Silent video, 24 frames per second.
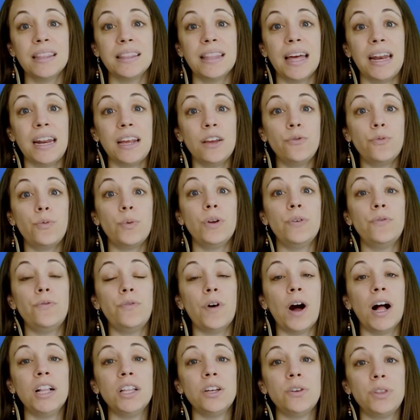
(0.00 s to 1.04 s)
that if we
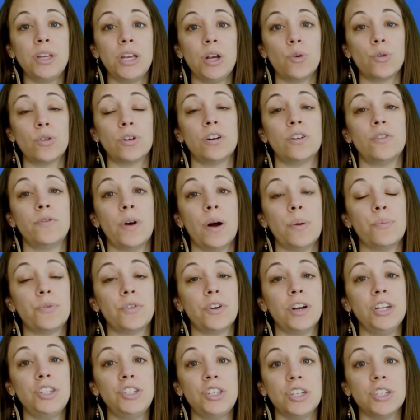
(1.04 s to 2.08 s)
follow the order of
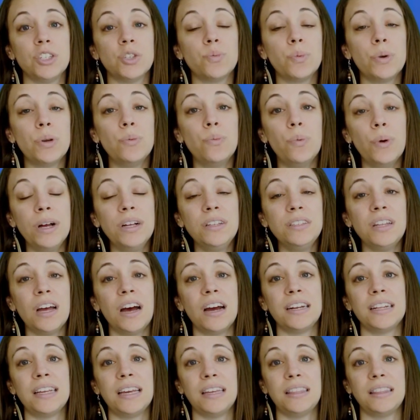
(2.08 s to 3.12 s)
operations, we will
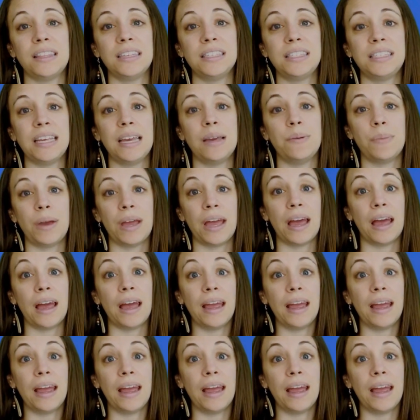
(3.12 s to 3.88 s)
not get the same